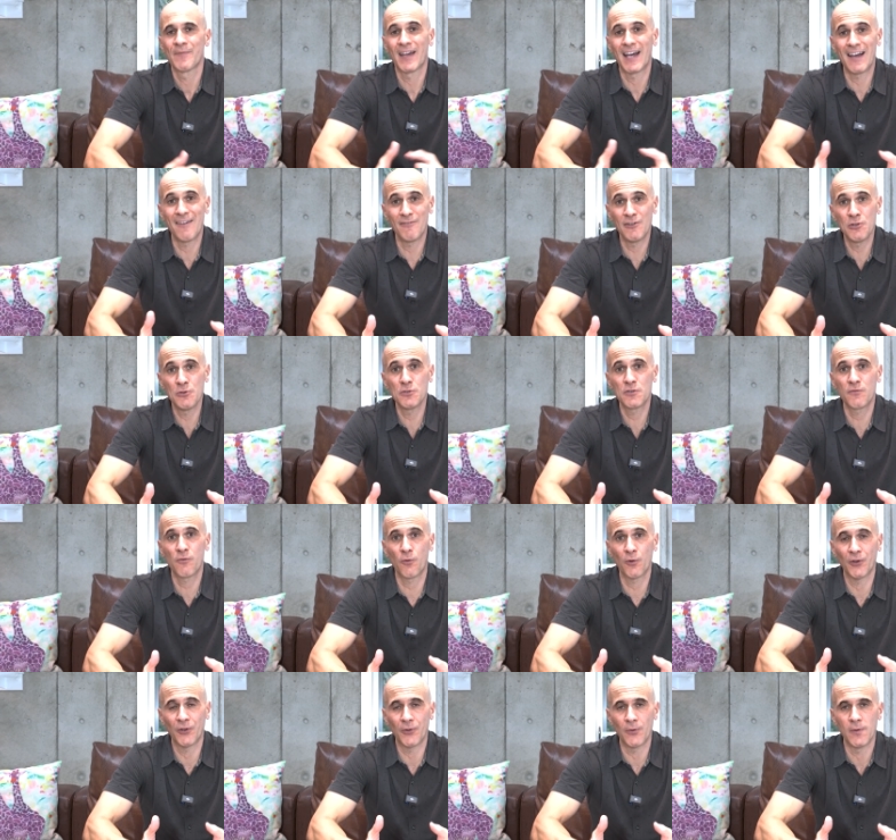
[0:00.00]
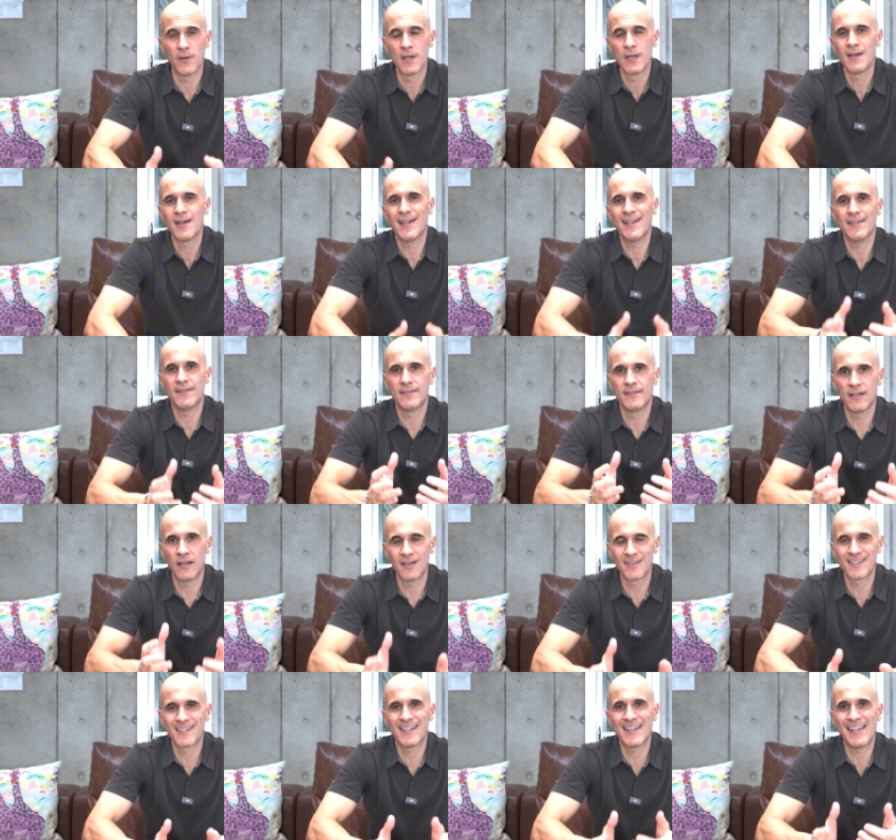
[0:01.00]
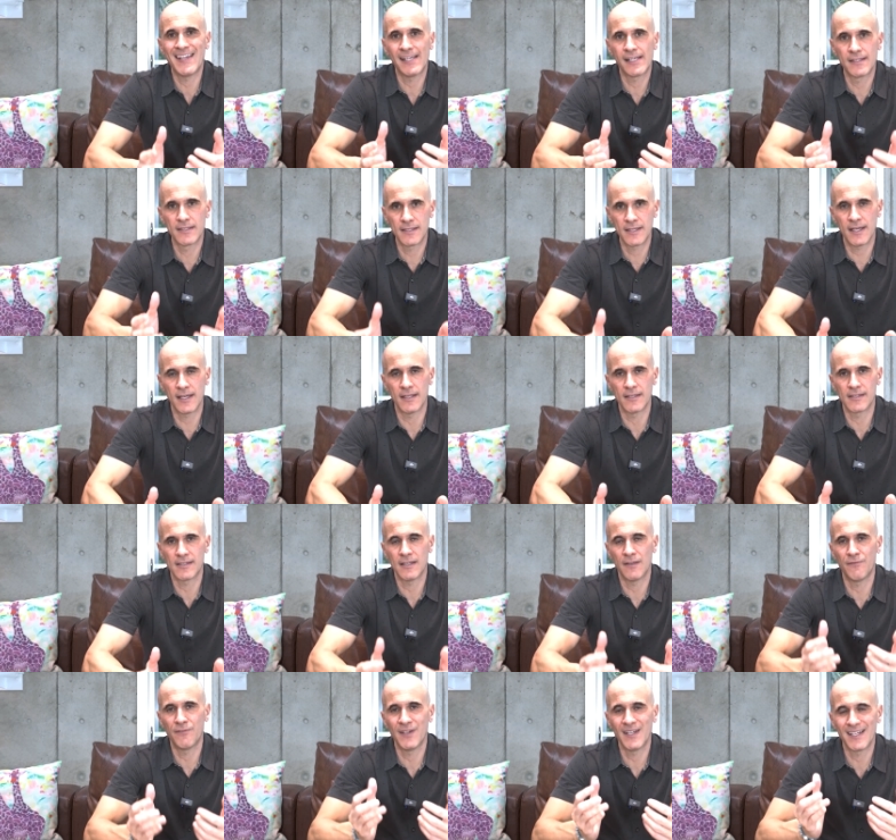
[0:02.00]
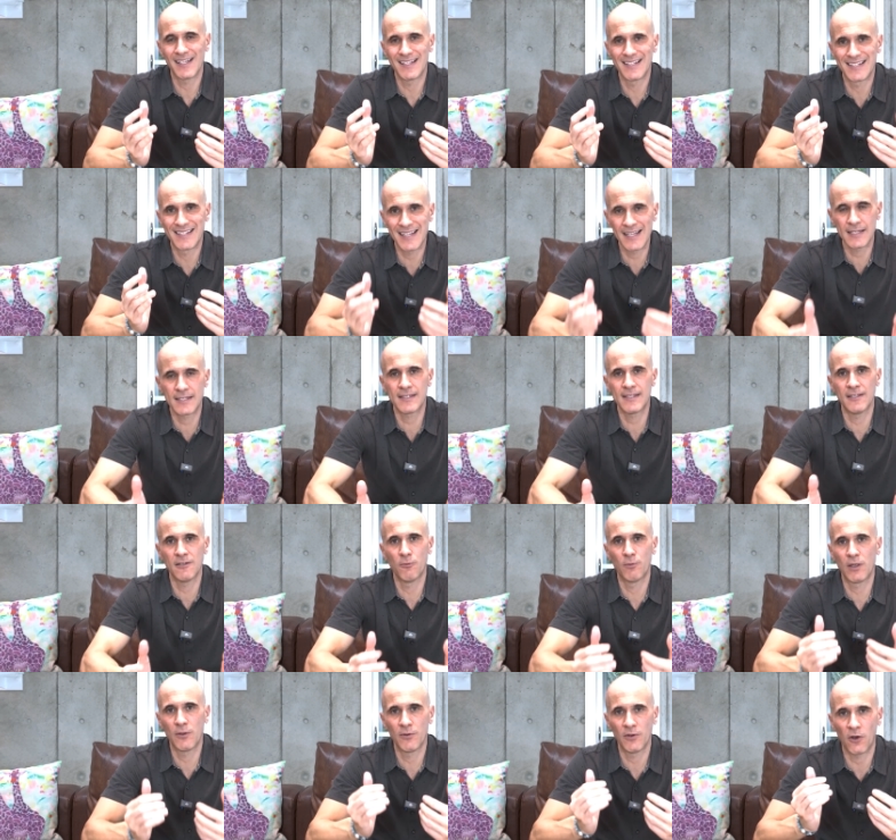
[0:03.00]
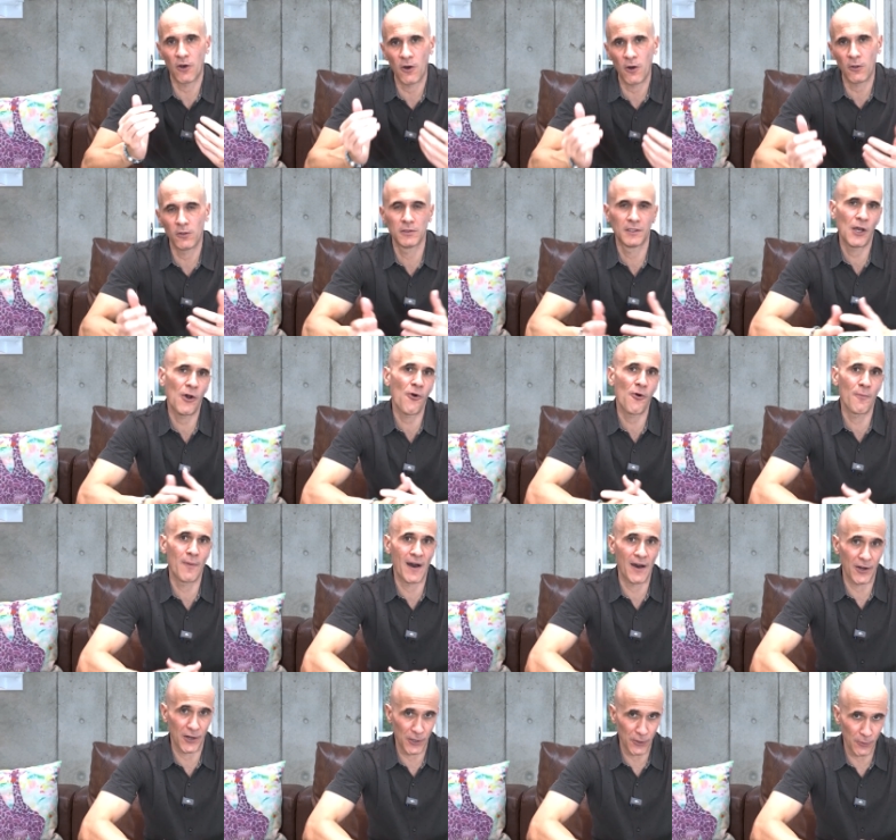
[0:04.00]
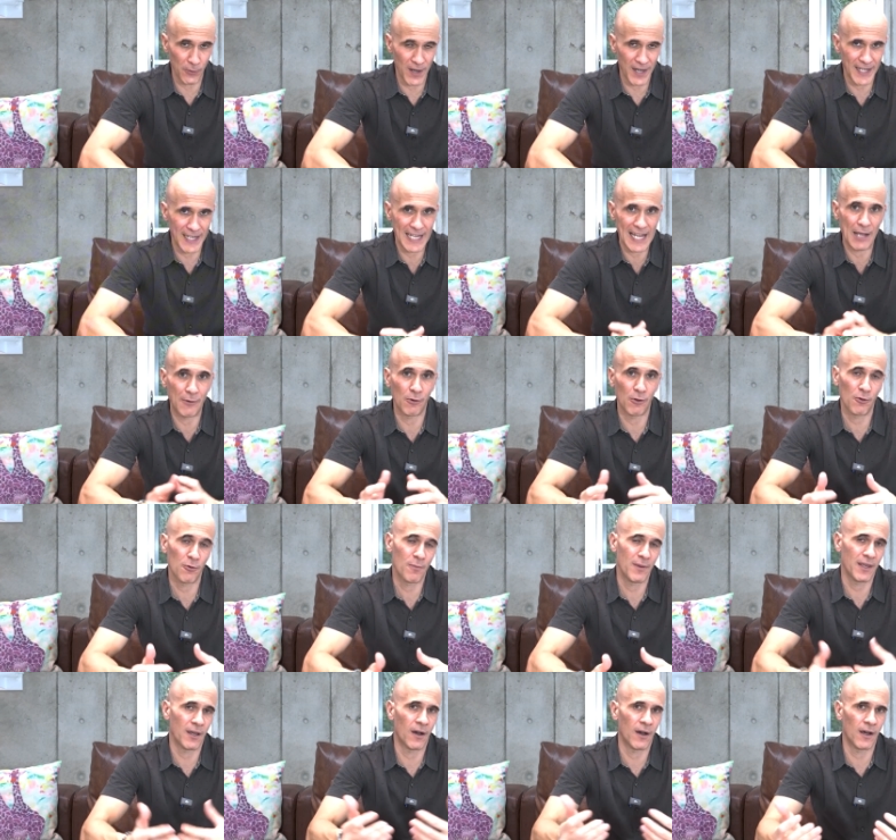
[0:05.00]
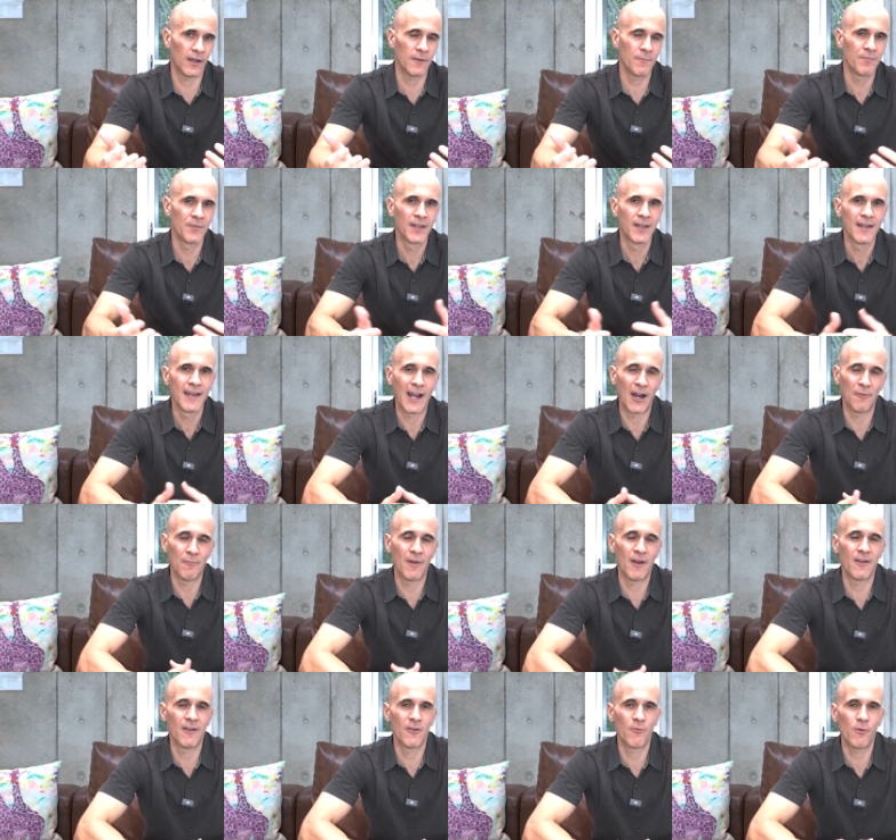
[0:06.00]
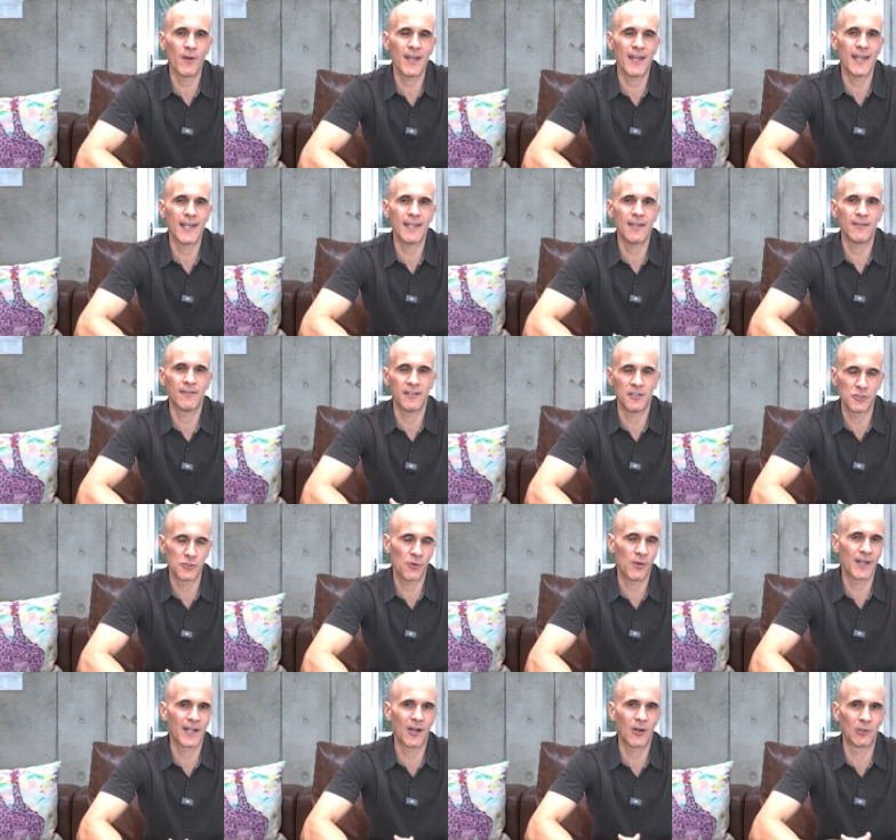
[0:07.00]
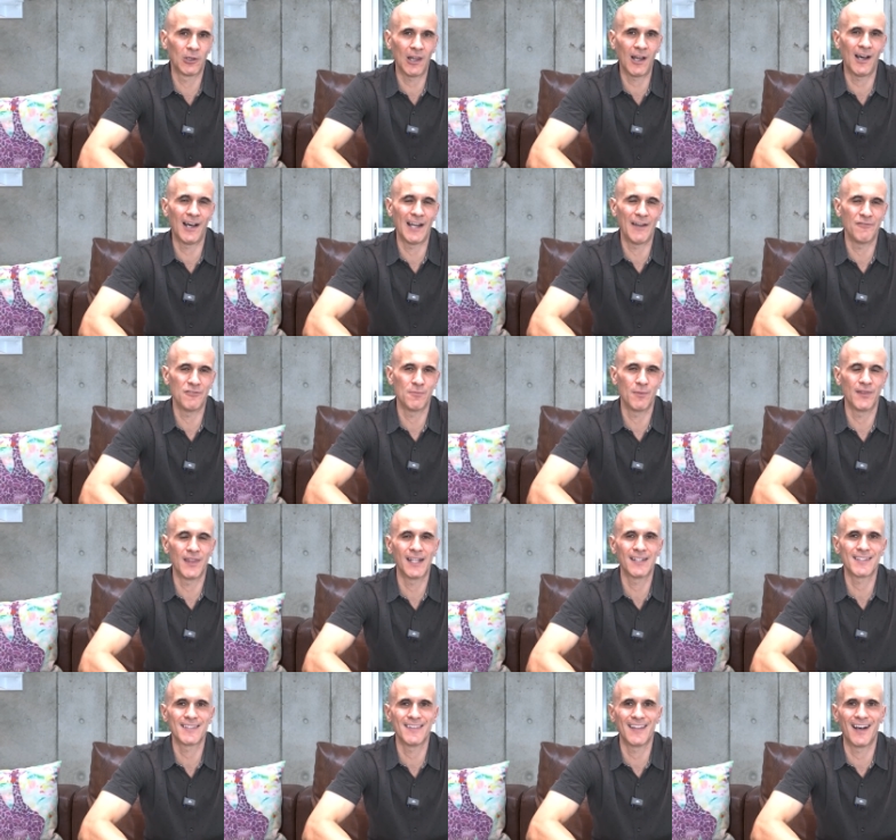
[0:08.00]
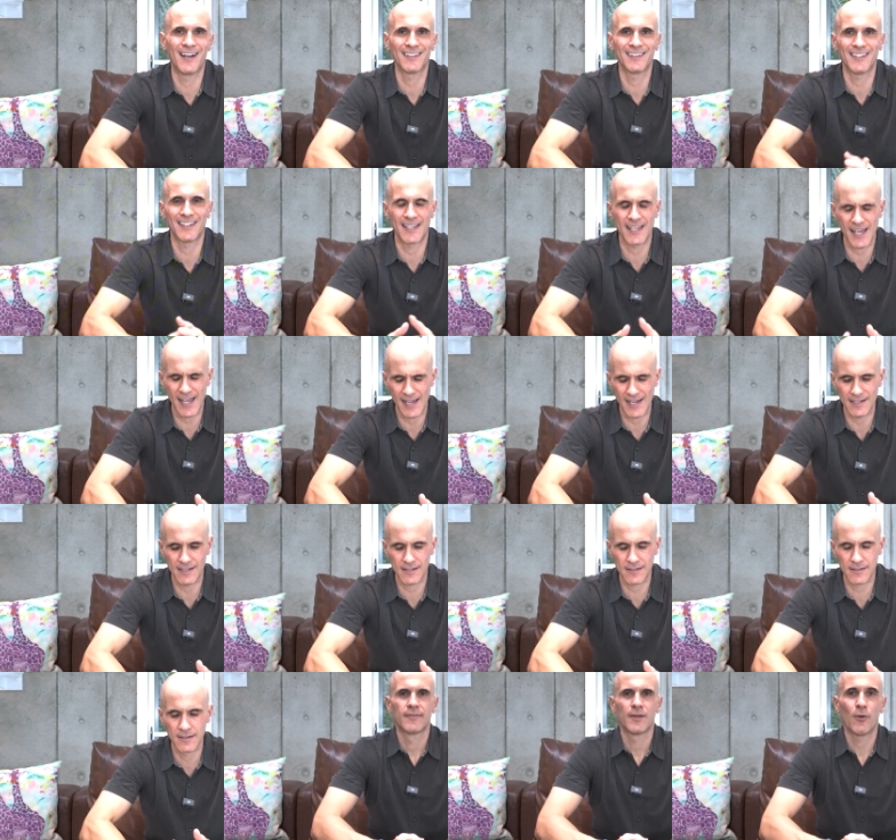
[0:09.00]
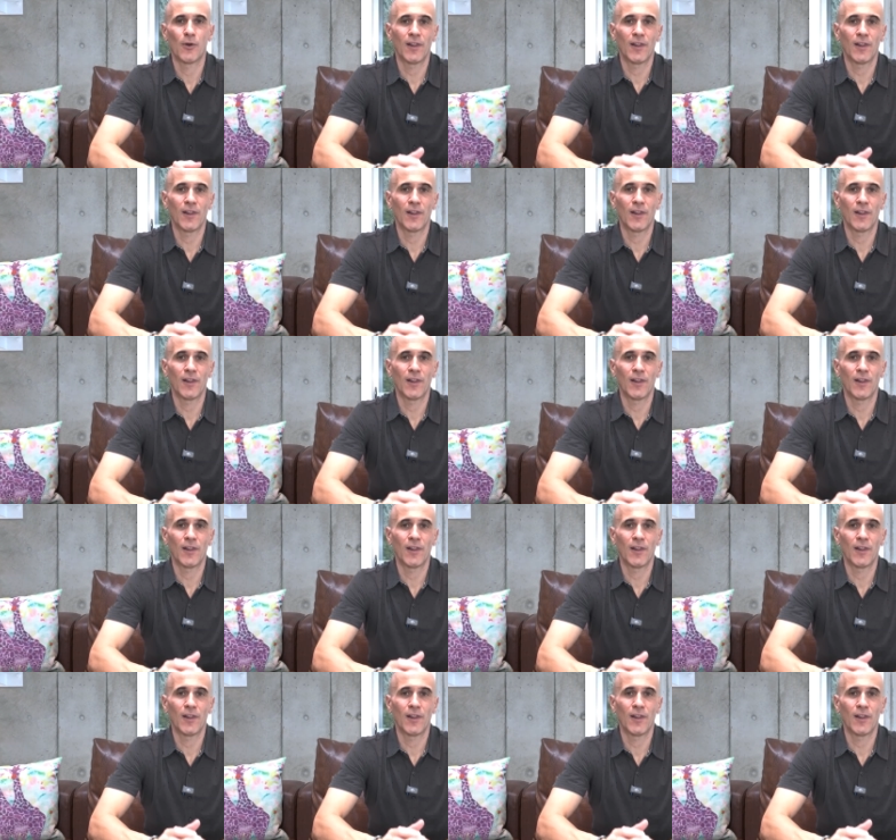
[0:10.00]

I have news for you. It doesn't exist. If it existed, we would all know about it already and we would be on our merry way enjoying our lives, but that's not the case.